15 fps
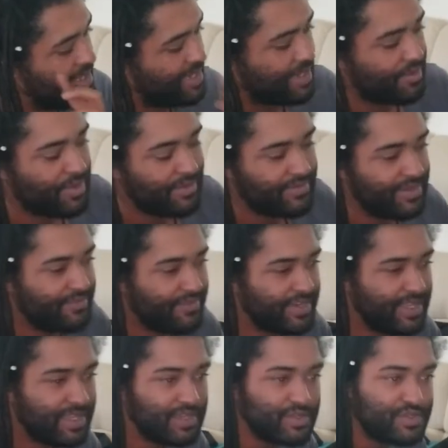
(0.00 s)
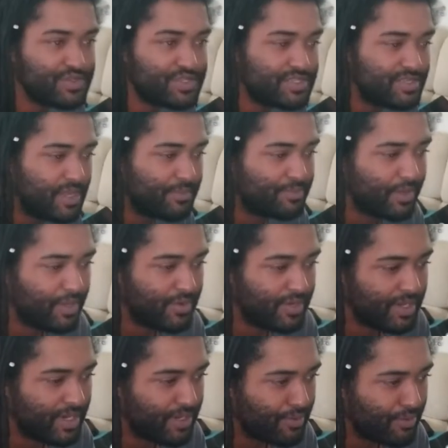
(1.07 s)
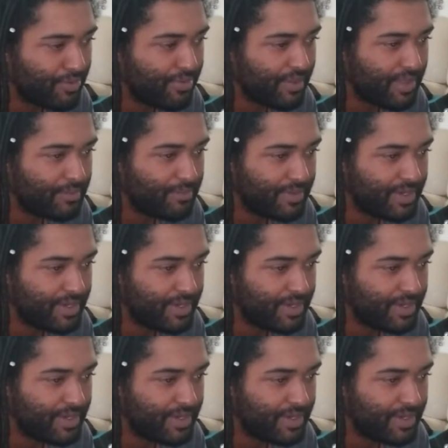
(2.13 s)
I don't have any videos uploaded, I don't think.